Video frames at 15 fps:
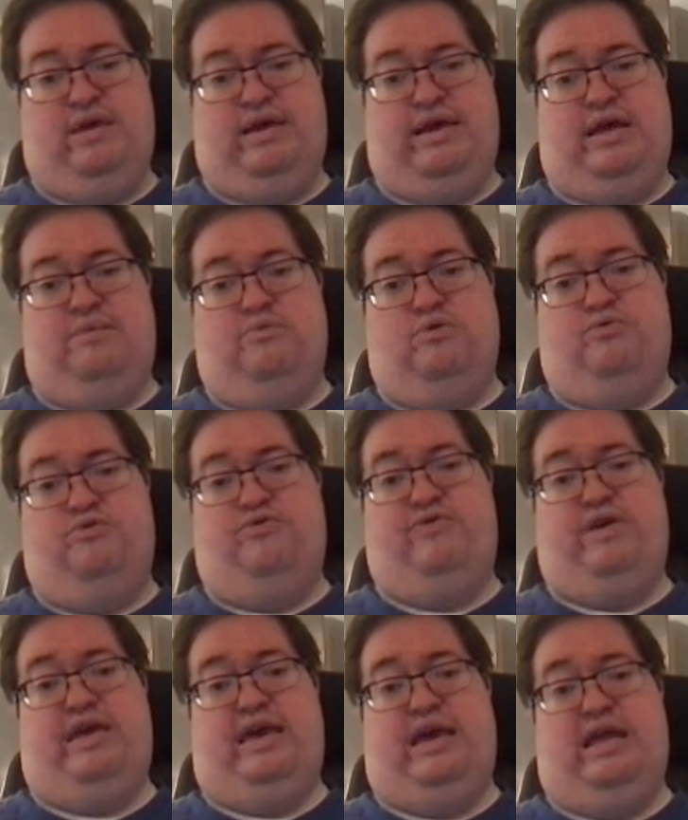and I'm going to
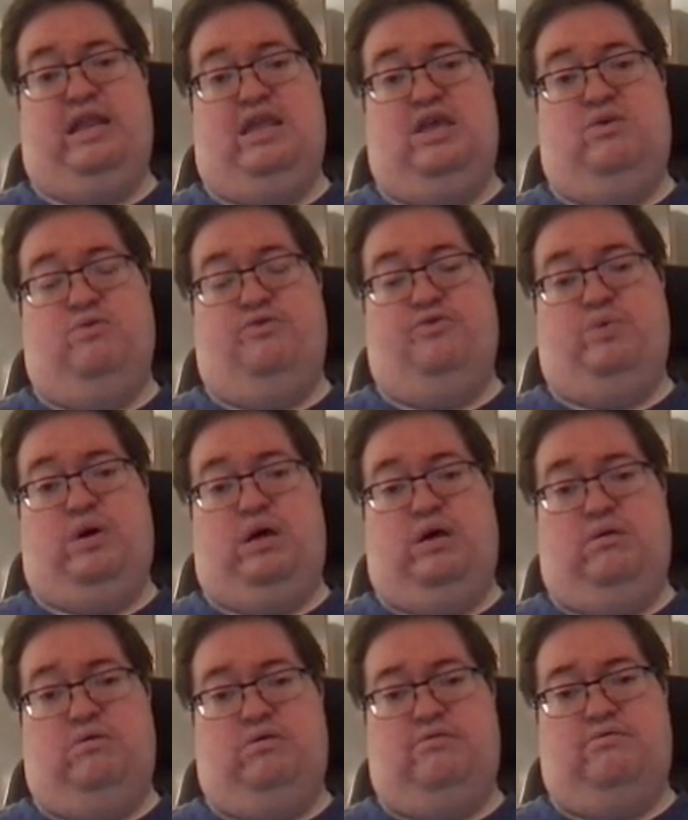take n equal to
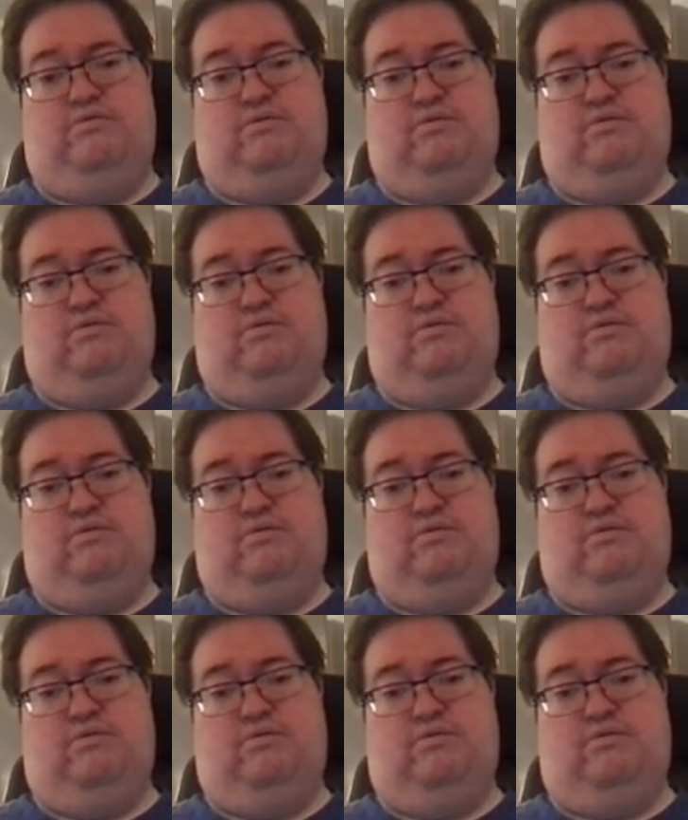100.